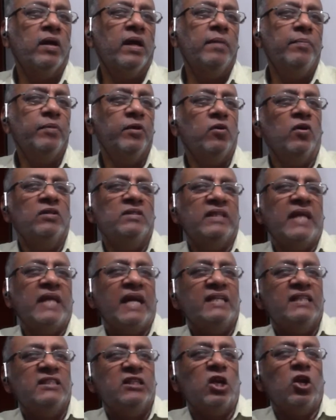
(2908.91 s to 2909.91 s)
And because
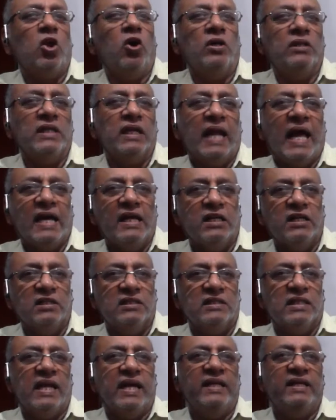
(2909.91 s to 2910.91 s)
that is along the
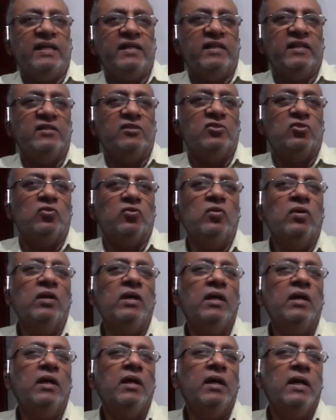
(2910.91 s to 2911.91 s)
Langer's line, it tends
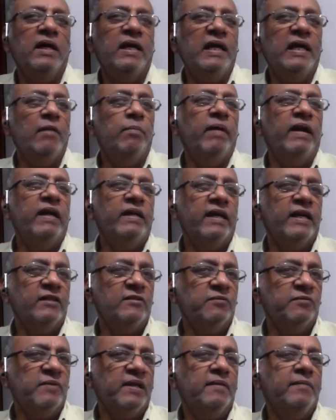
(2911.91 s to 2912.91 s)
to heal better
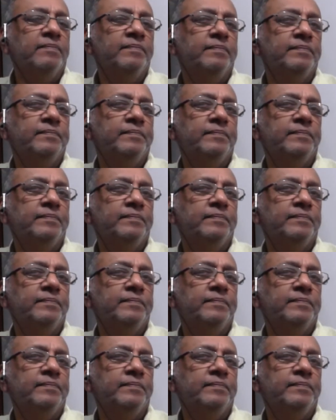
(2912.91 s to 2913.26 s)
as well.